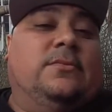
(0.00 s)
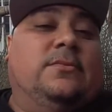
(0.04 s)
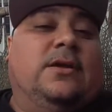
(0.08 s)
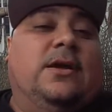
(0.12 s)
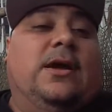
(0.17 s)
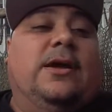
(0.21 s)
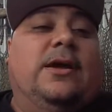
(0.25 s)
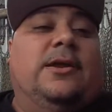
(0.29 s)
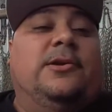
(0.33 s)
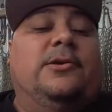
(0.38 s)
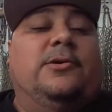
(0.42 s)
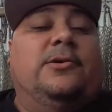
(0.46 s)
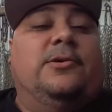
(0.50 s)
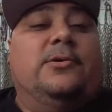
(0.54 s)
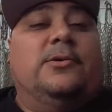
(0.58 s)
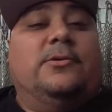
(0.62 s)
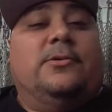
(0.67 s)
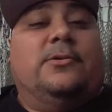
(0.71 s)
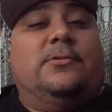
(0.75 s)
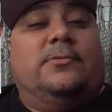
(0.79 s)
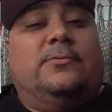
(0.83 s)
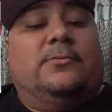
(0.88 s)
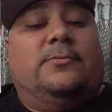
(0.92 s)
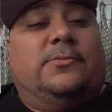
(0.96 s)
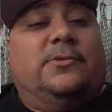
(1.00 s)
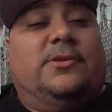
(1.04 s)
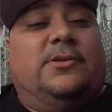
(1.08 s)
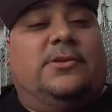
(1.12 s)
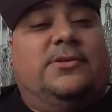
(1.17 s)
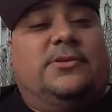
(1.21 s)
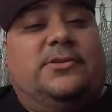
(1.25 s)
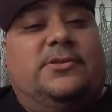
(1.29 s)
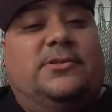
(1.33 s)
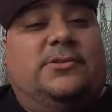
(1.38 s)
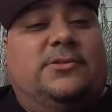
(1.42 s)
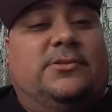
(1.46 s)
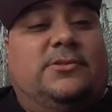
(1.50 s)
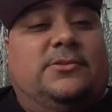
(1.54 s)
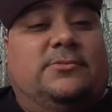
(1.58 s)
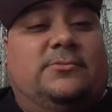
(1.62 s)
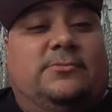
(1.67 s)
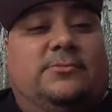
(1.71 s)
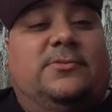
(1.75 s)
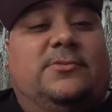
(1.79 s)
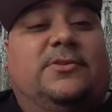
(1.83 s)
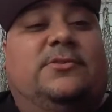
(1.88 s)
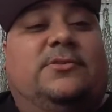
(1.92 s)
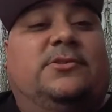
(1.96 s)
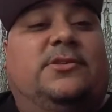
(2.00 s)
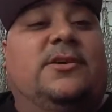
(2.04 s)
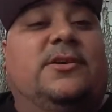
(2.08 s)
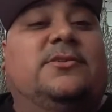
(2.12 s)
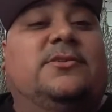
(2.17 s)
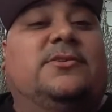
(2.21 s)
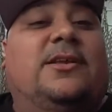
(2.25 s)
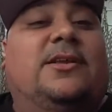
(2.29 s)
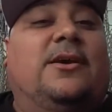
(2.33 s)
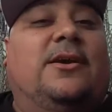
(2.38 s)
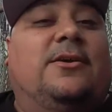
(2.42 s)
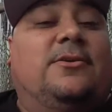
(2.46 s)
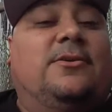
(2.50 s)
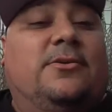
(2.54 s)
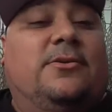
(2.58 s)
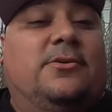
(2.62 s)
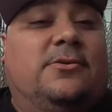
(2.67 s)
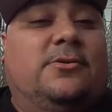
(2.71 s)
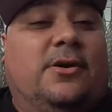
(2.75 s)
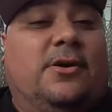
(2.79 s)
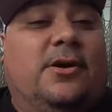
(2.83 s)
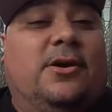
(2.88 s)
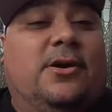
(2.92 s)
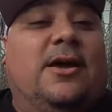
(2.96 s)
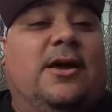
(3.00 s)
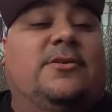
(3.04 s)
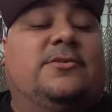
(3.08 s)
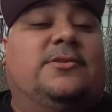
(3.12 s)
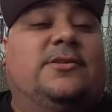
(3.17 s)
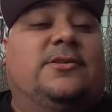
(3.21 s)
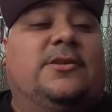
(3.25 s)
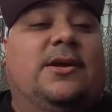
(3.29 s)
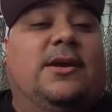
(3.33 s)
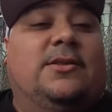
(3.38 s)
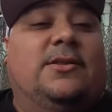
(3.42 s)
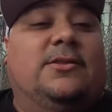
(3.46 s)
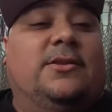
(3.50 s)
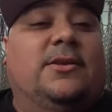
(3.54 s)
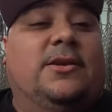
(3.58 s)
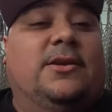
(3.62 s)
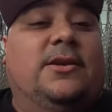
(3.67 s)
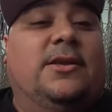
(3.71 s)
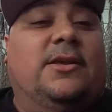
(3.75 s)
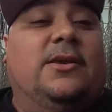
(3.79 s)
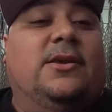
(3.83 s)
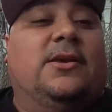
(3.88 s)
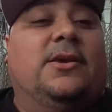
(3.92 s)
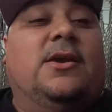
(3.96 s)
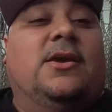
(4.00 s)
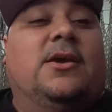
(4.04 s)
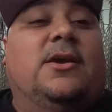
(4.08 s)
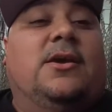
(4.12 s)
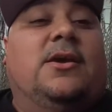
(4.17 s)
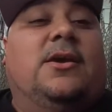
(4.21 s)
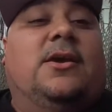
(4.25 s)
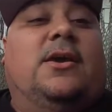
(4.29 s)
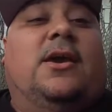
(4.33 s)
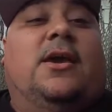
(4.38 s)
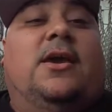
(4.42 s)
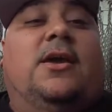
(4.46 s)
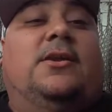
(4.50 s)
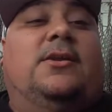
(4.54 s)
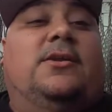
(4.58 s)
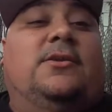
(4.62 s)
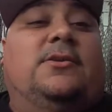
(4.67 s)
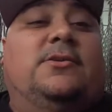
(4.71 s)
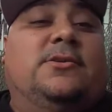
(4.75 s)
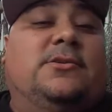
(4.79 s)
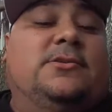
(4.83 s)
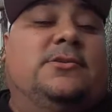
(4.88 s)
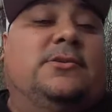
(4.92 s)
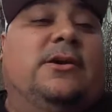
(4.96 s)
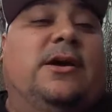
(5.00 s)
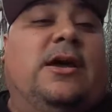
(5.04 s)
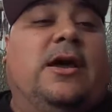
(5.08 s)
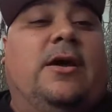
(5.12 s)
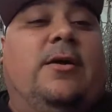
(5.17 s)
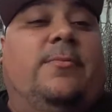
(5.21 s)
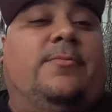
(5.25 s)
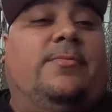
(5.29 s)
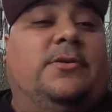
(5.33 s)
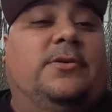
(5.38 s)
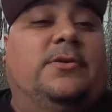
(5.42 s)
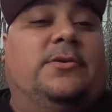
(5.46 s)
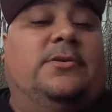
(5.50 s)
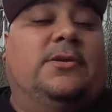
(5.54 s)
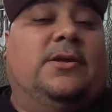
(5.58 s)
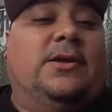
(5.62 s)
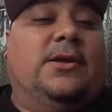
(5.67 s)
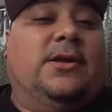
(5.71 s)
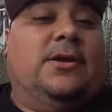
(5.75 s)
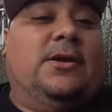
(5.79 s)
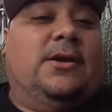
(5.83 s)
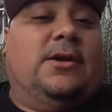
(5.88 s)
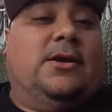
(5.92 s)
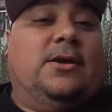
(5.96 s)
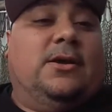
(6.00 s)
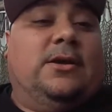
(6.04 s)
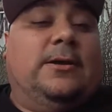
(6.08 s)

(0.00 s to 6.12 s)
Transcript: know there's things that go on outside the league, and it just so happens that